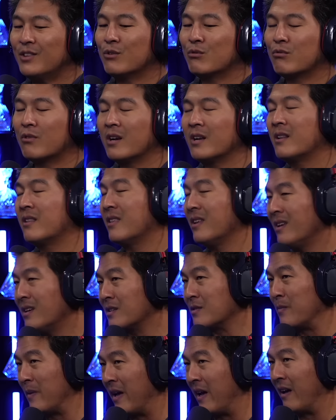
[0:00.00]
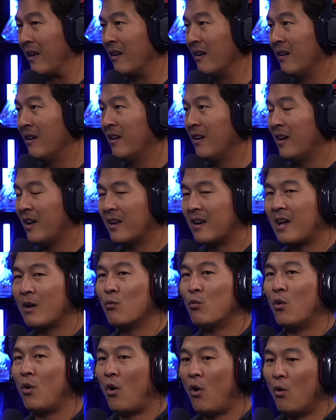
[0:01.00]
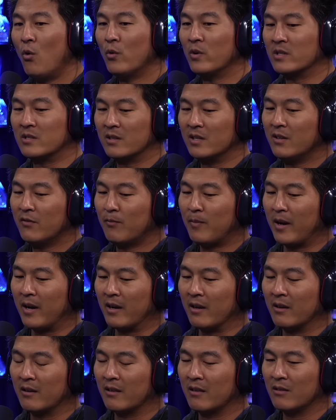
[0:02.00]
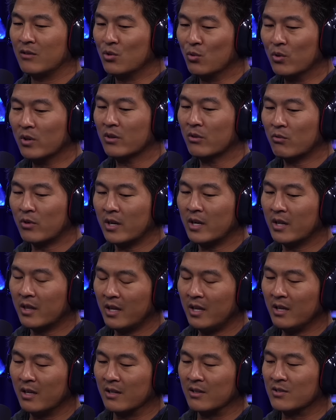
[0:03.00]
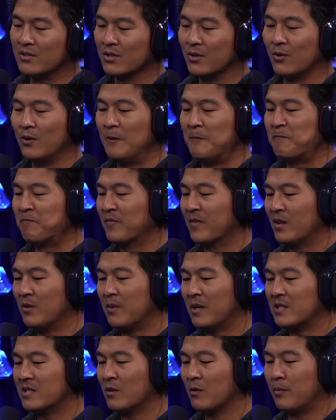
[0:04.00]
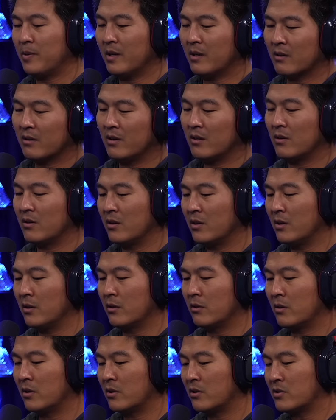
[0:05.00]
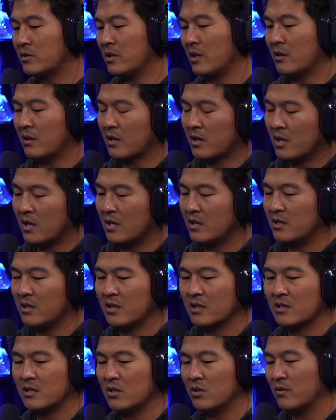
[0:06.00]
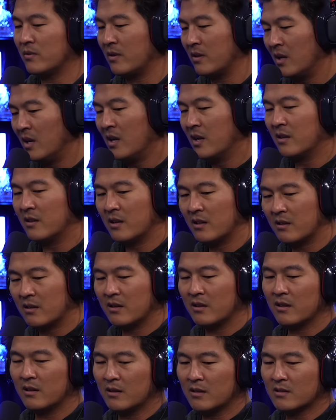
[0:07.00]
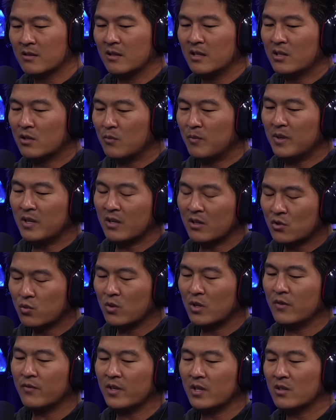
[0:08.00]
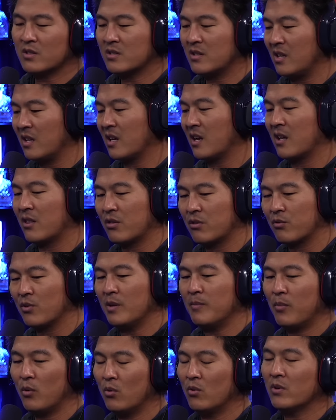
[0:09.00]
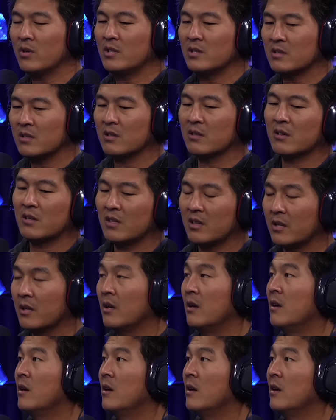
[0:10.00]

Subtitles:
the right things, Matt. And I will always live by doing the right thing. And so you might say, well, Peter, you don't understand the context. This illegal been here 12 years and they got 3 boys and they're all like,